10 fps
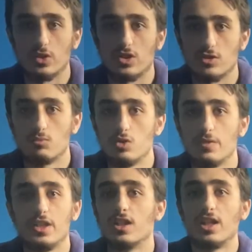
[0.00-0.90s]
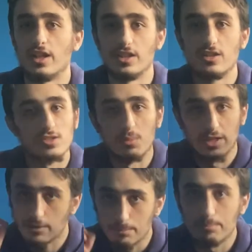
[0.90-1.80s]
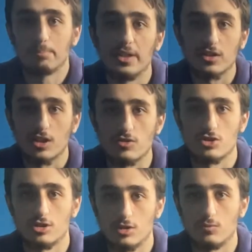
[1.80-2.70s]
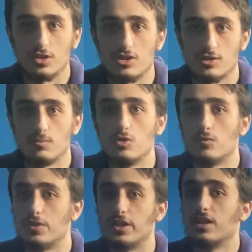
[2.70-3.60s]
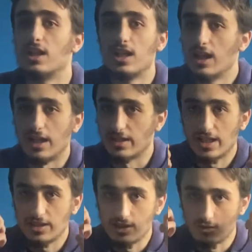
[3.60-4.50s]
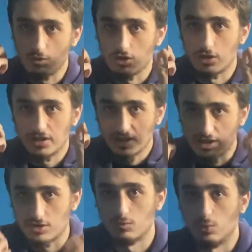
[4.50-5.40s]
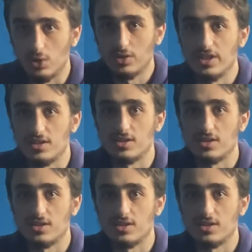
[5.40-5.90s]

this movie, and it is my big concern with this movie, and that is regarding its release